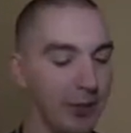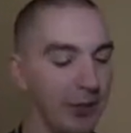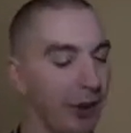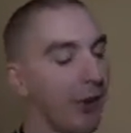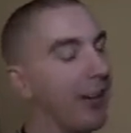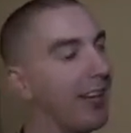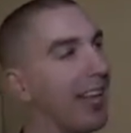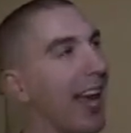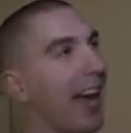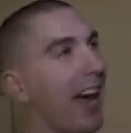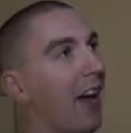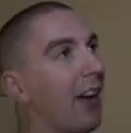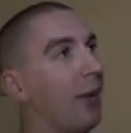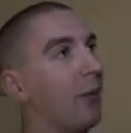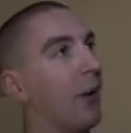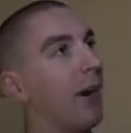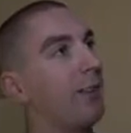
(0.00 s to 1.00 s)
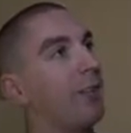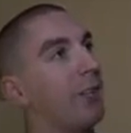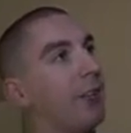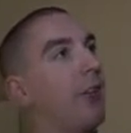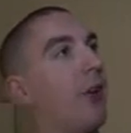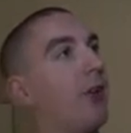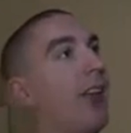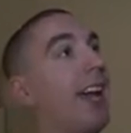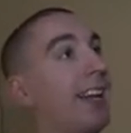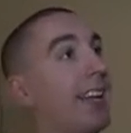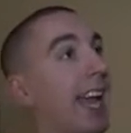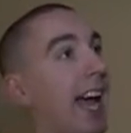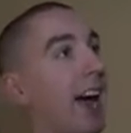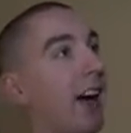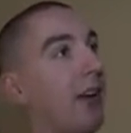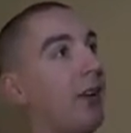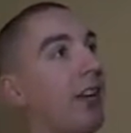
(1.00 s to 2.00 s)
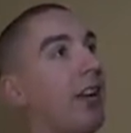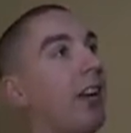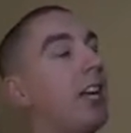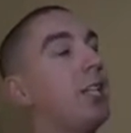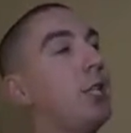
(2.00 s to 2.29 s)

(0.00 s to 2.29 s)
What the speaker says: throw it down, and wherever you throw that down,